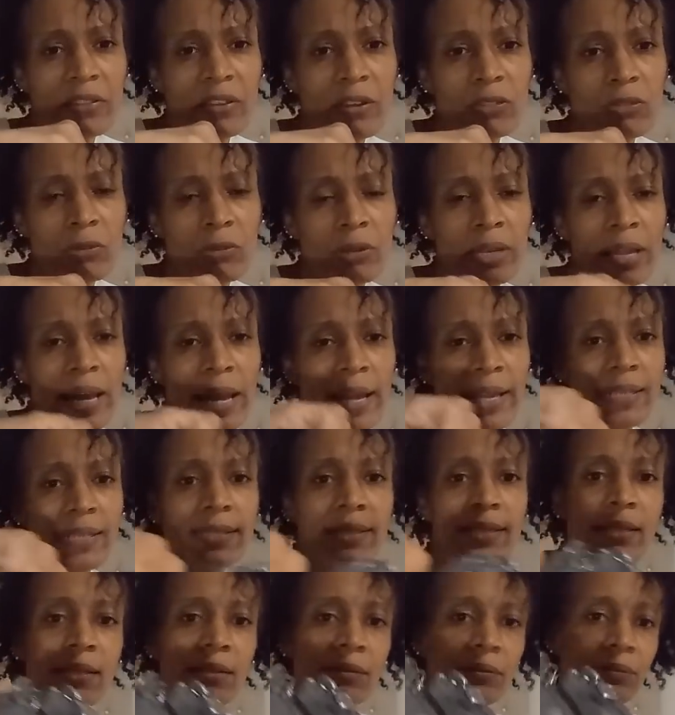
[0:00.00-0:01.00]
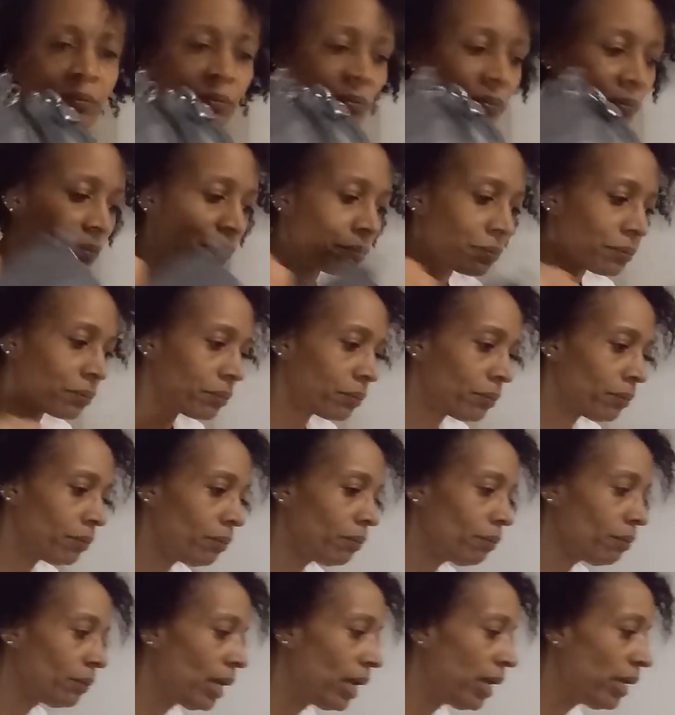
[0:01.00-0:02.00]
thought those were nice.
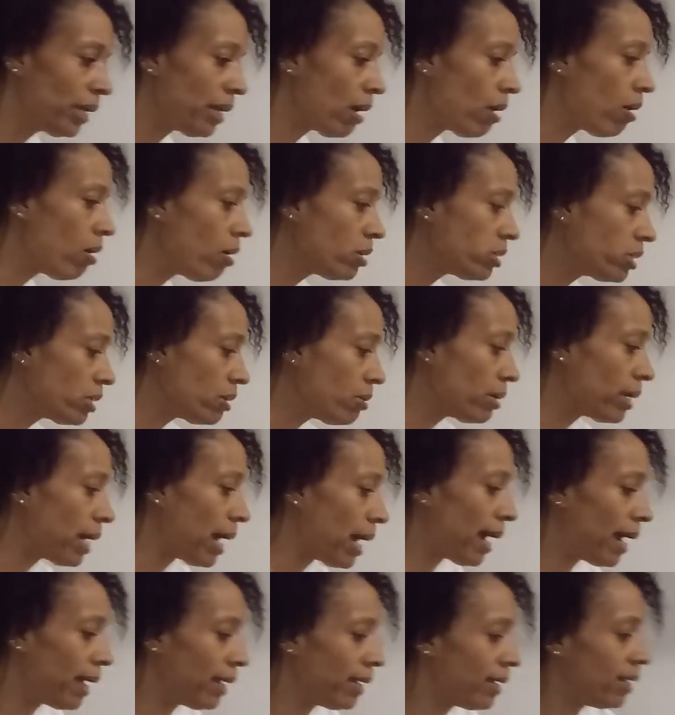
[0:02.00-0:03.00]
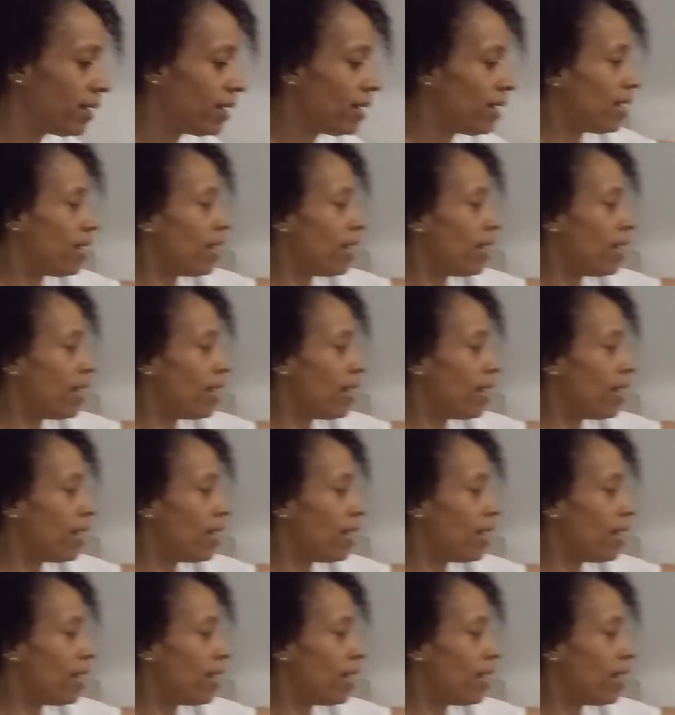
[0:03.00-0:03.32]
And I also got,